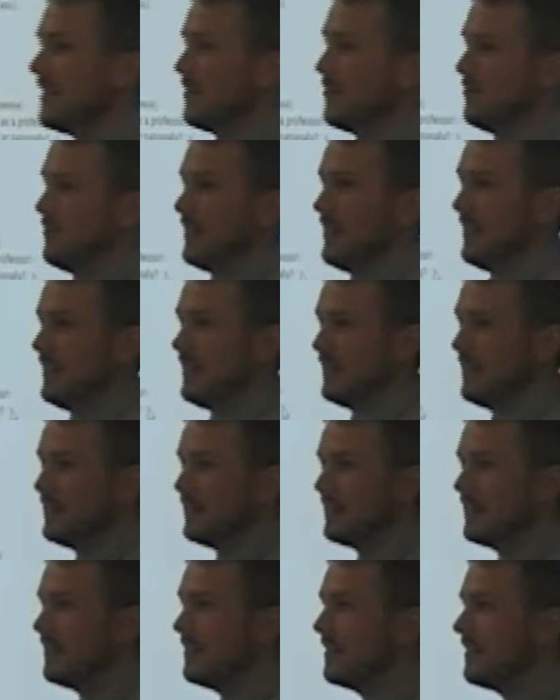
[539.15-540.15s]
taken away?
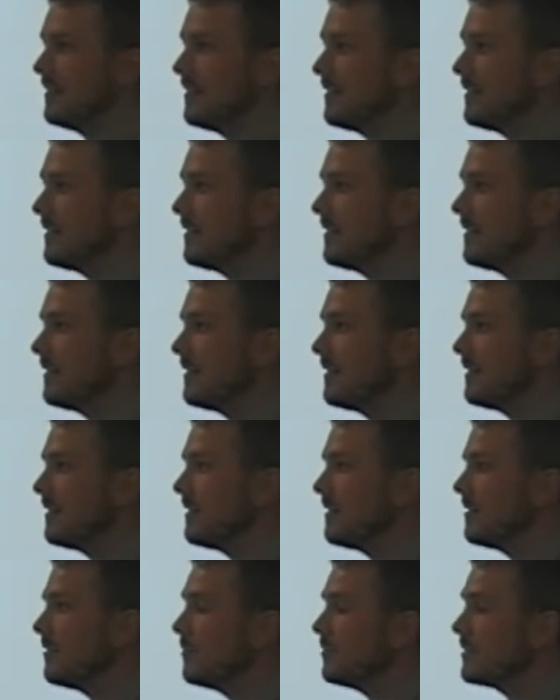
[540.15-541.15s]

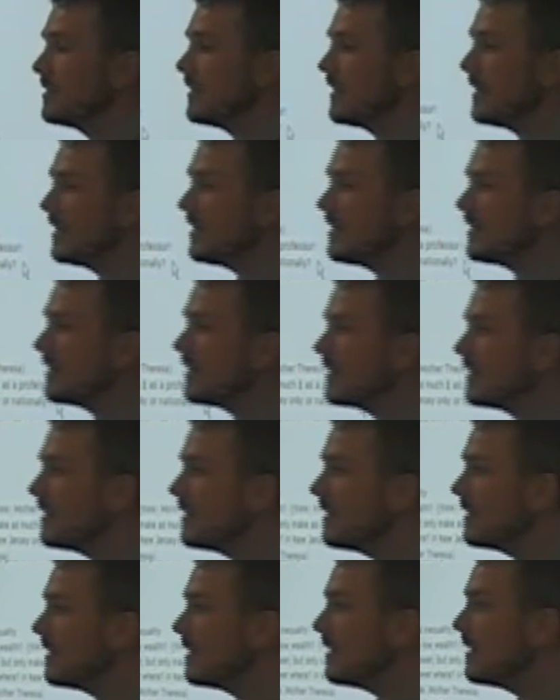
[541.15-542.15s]
What's that?
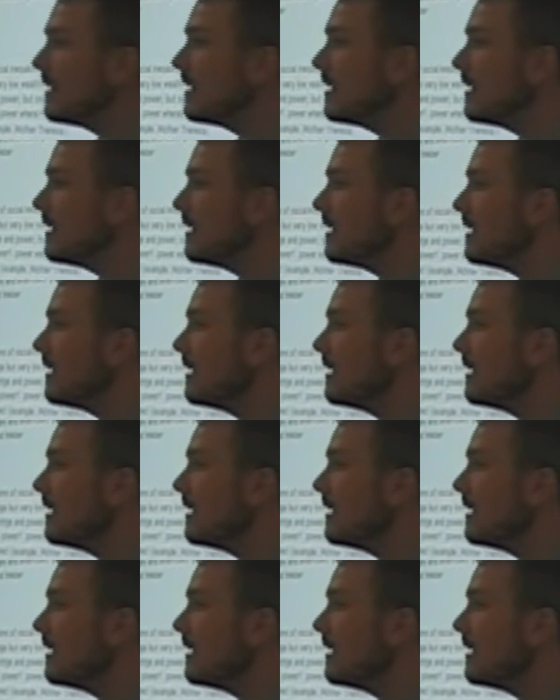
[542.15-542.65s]
That sucks for